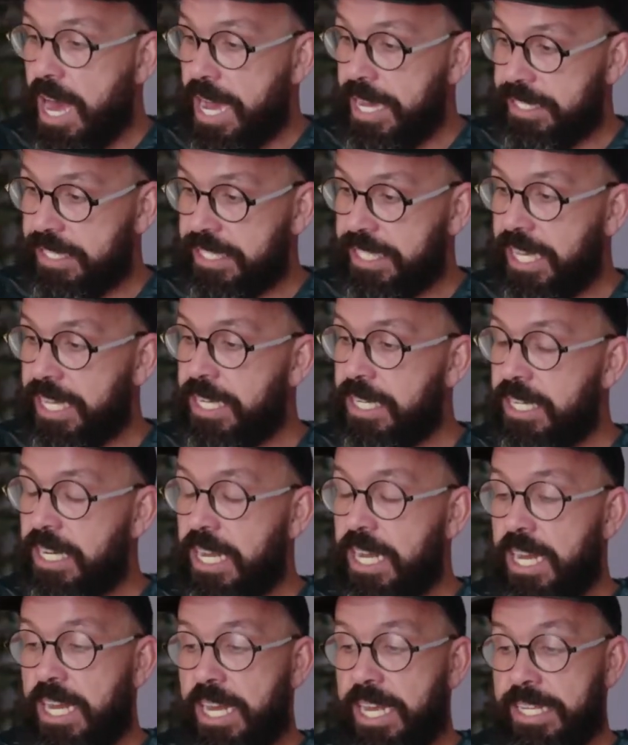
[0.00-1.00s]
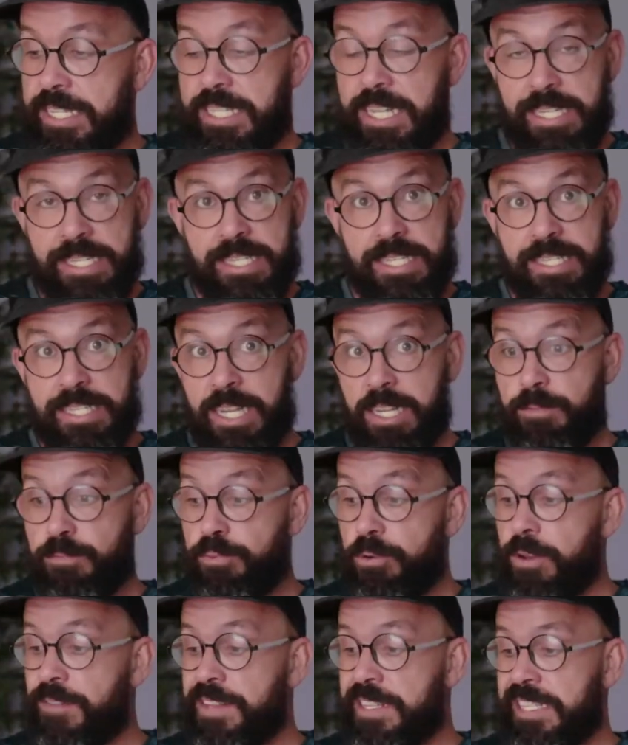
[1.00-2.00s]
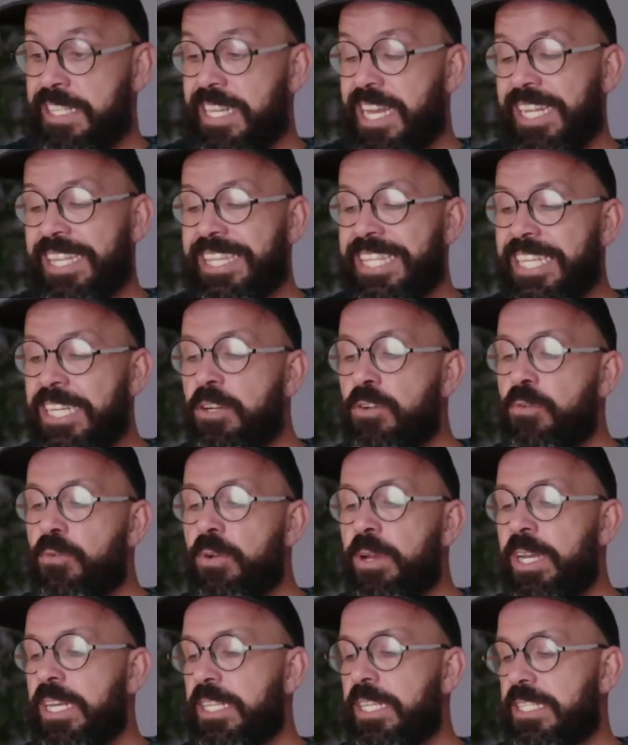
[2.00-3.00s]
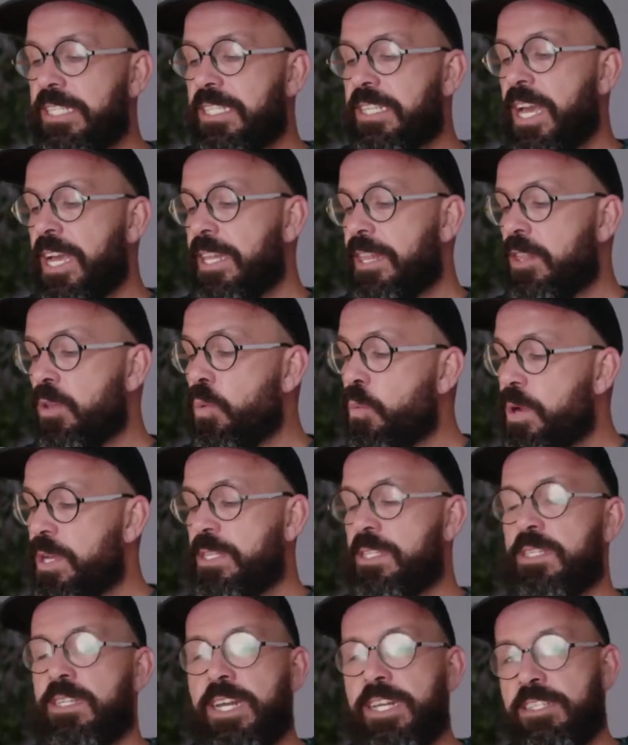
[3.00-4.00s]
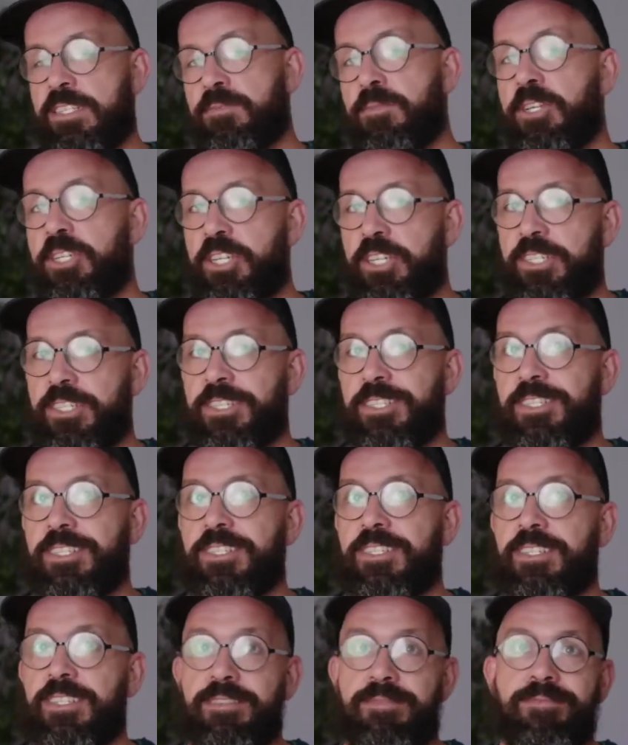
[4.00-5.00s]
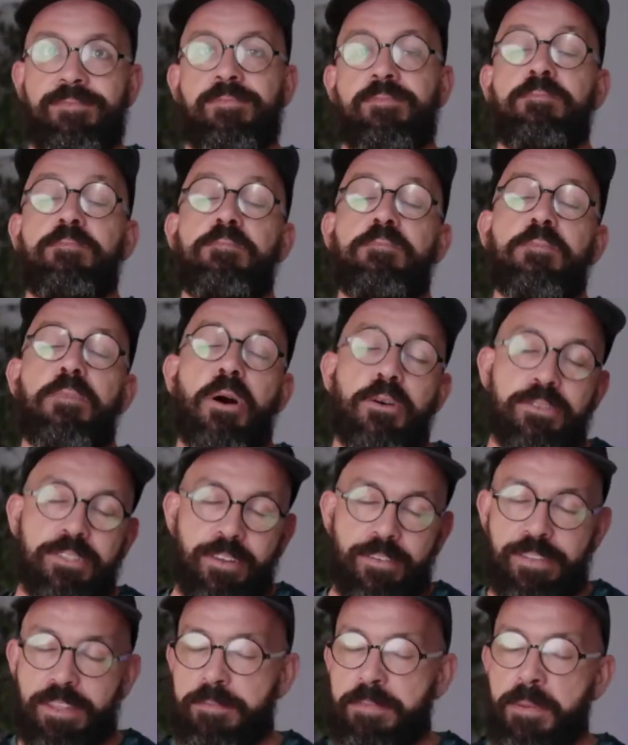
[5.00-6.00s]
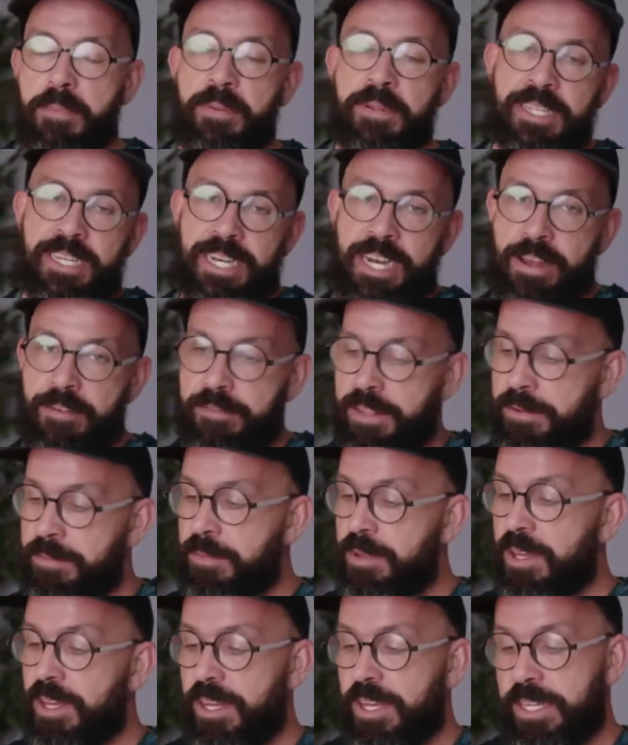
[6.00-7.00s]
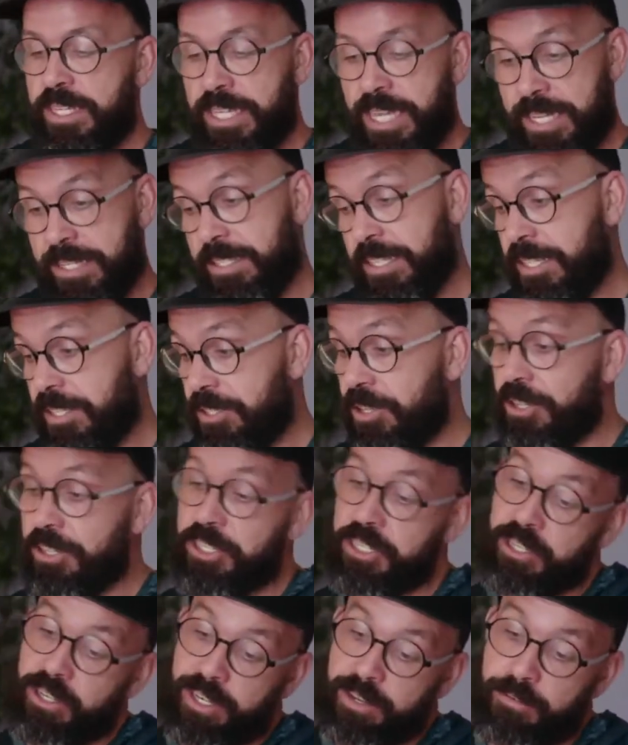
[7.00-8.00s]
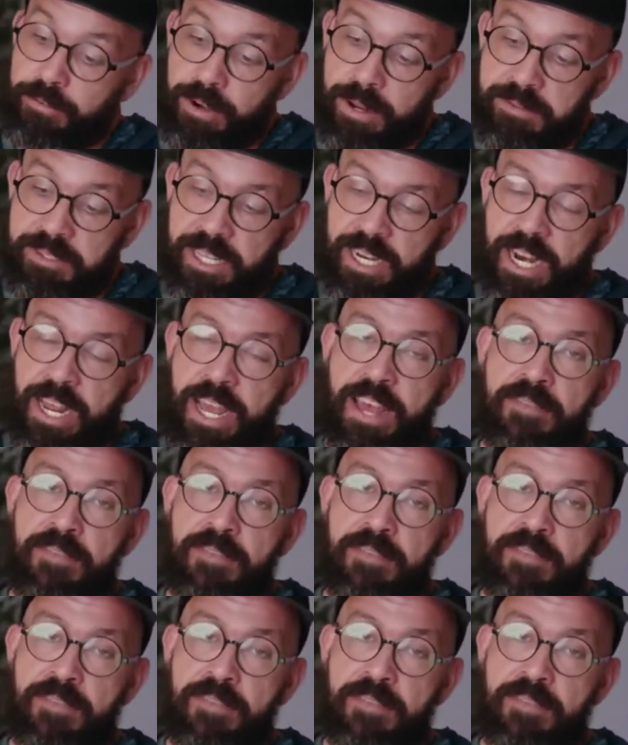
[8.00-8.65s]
I skated, as I said previously, I didn't really skate the Wizard as much as most of the people that have them. Yes, it's not the only frames that I